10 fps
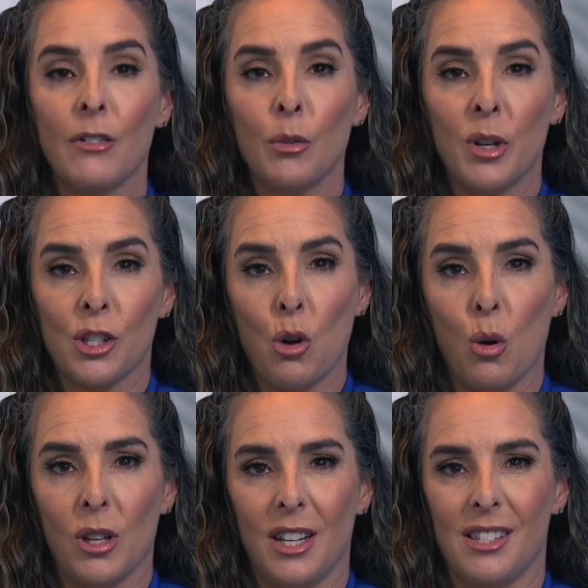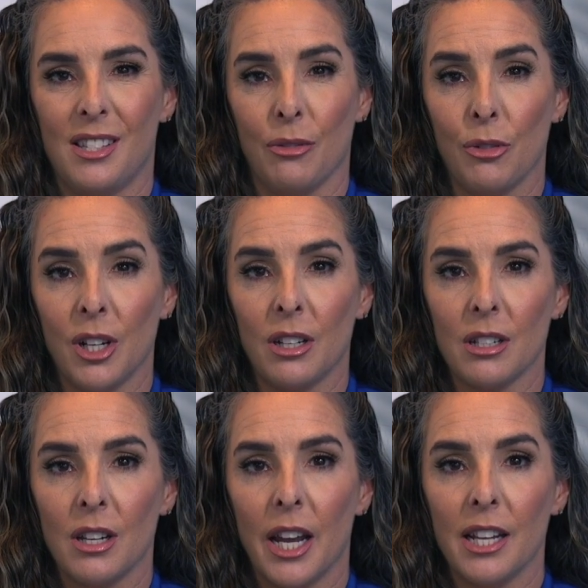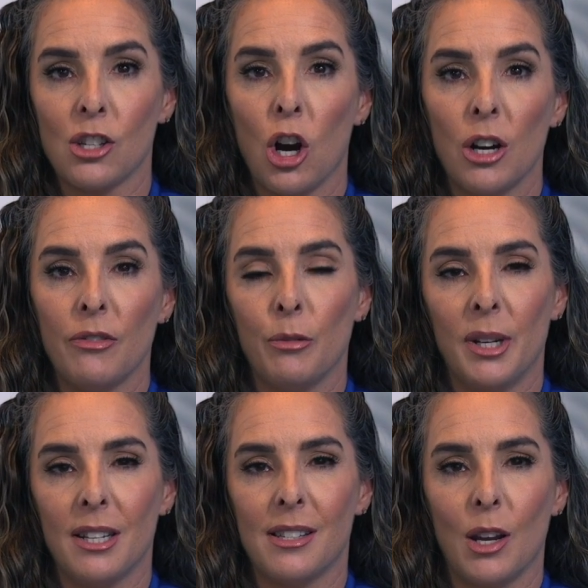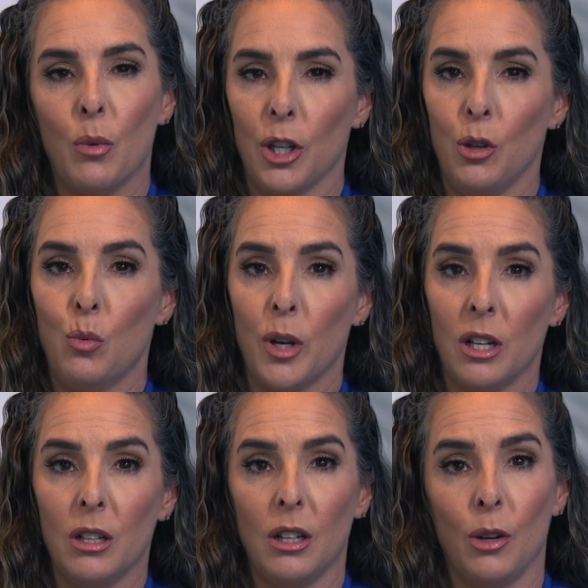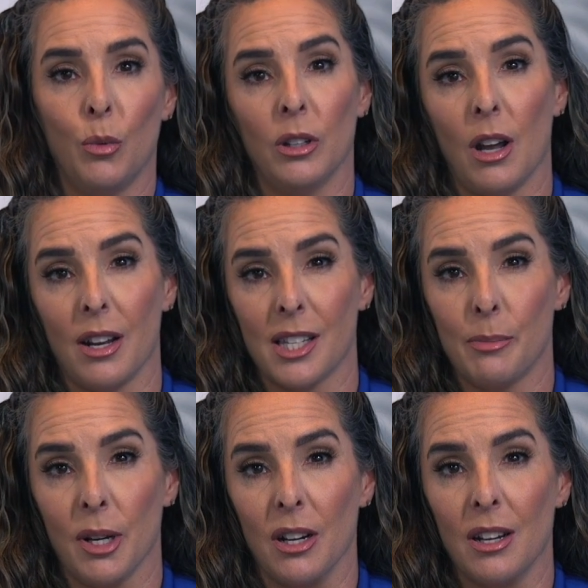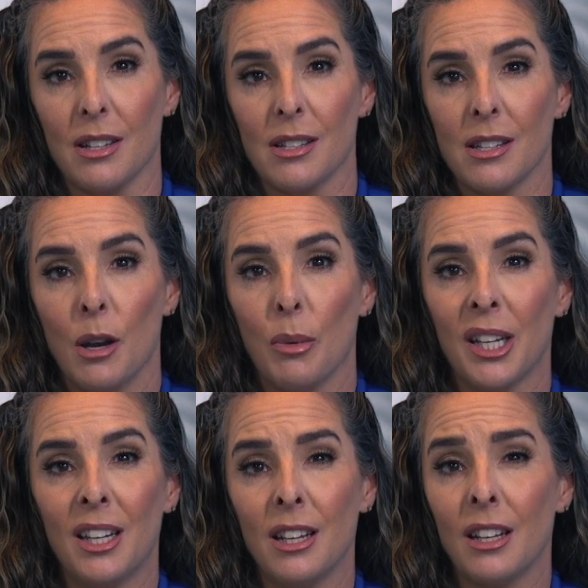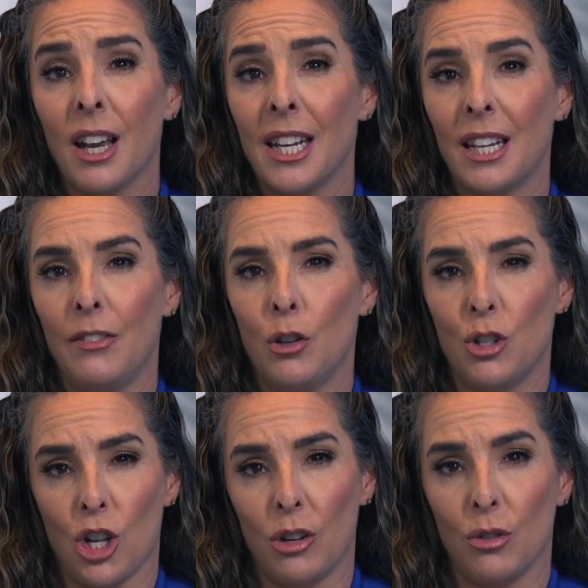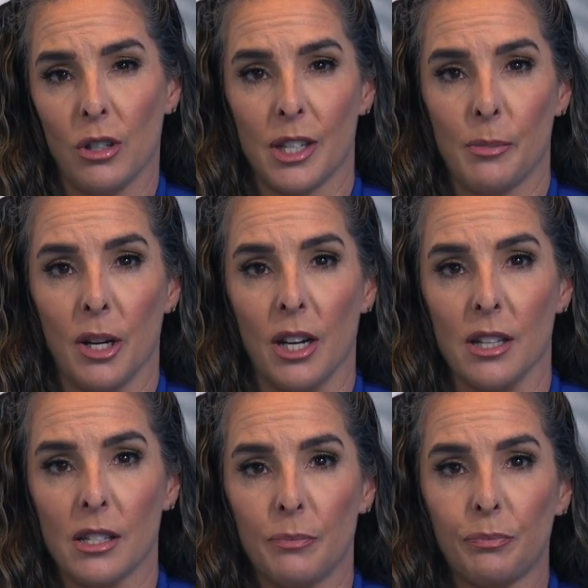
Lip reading: everyone's colon is different, it's hard for me to say what you will and will not experience, but I can kind of give you a general experience.